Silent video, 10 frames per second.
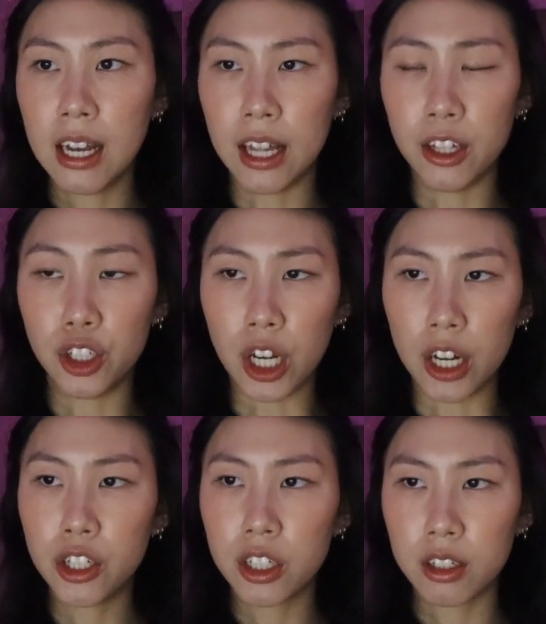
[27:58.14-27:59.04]
and the
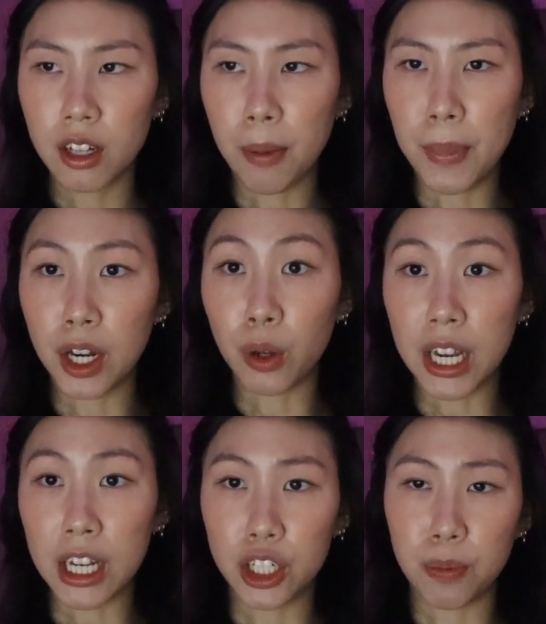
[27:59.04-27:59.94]
judge, a
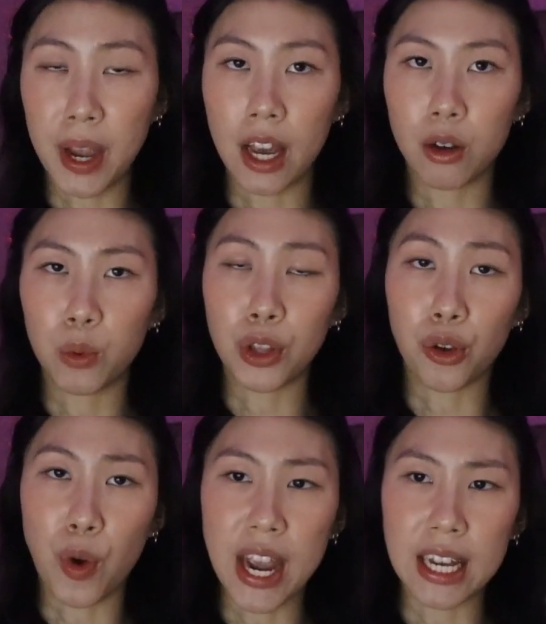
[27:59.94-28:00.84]
middle-aged man with
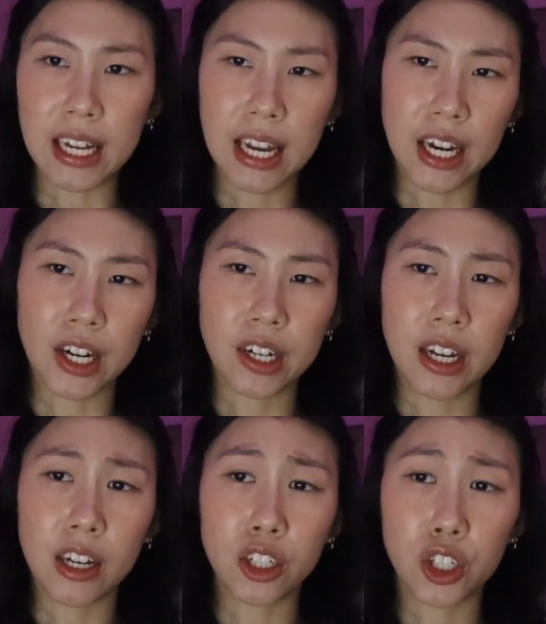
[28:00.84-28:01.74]
graying hair
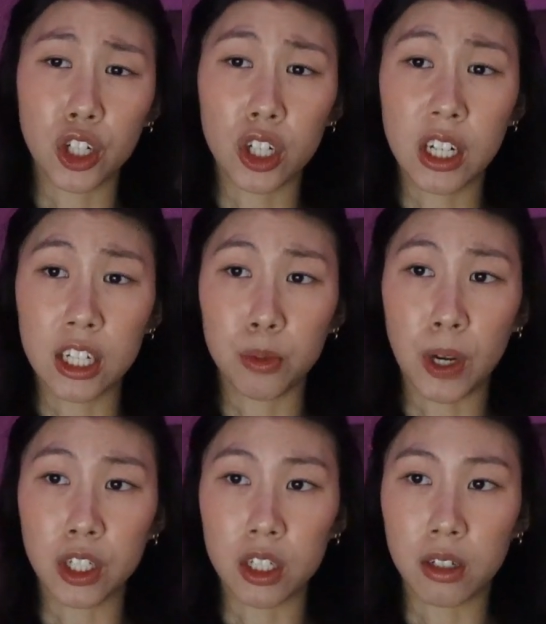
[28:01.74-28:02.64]
and a stern
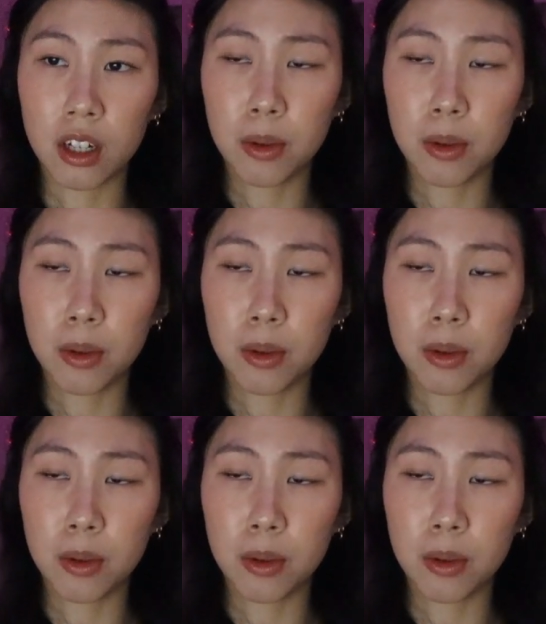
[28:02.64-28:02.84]
expression,